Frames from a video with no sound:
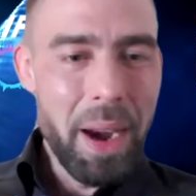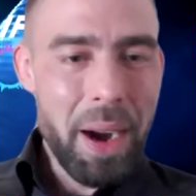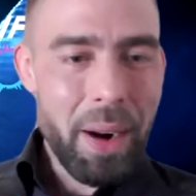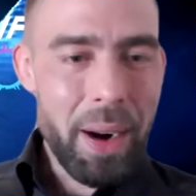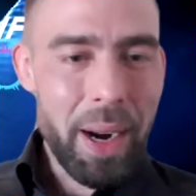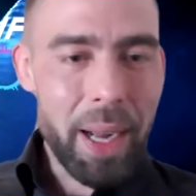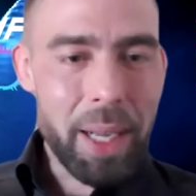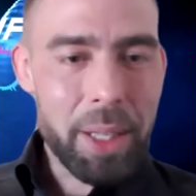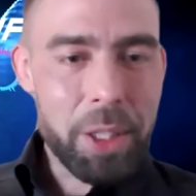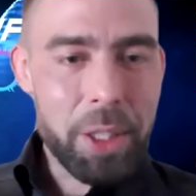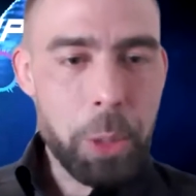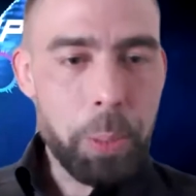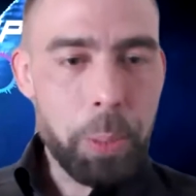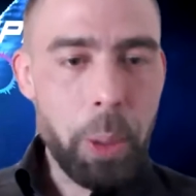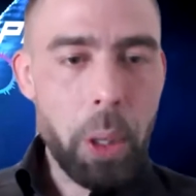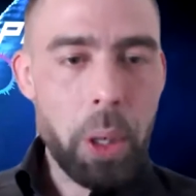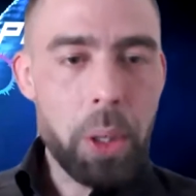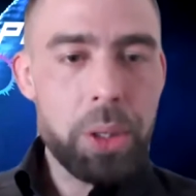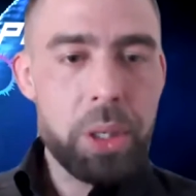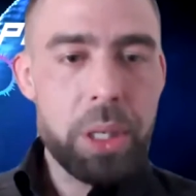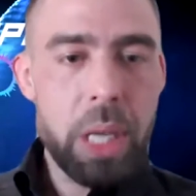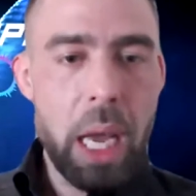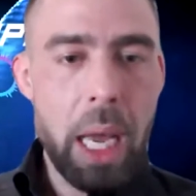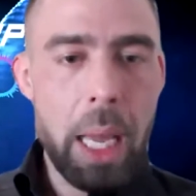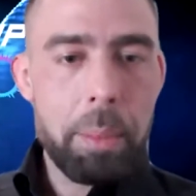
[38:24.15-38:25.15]
All right,
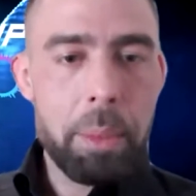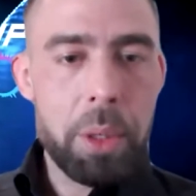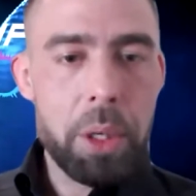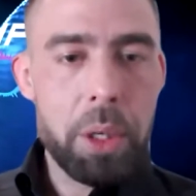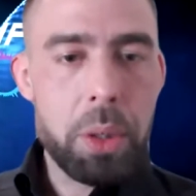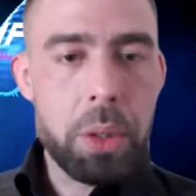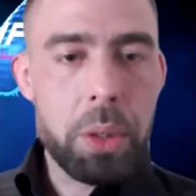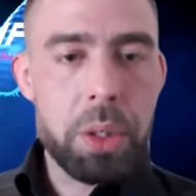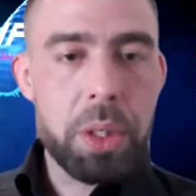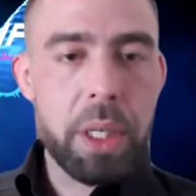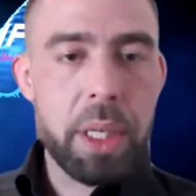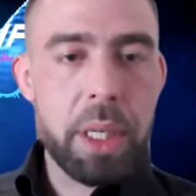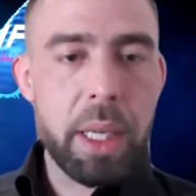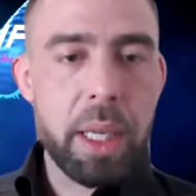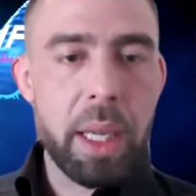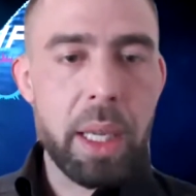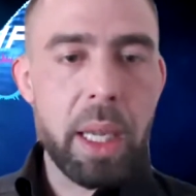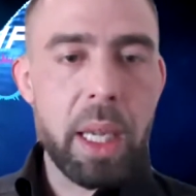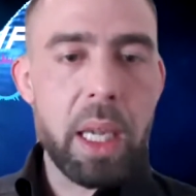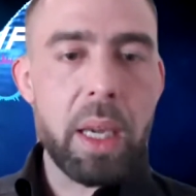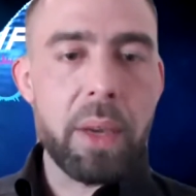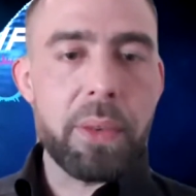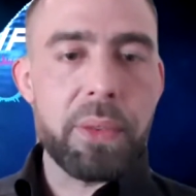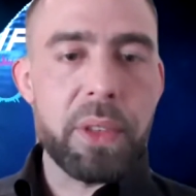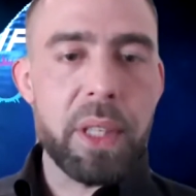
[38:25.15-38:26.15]
suppose I'm using
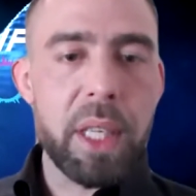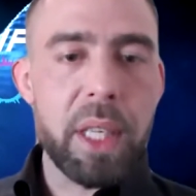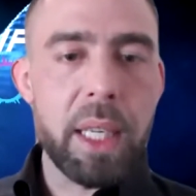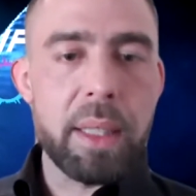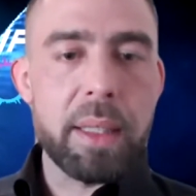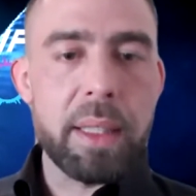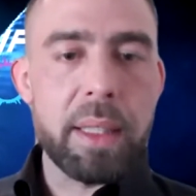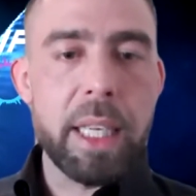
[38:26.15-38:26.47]
EFT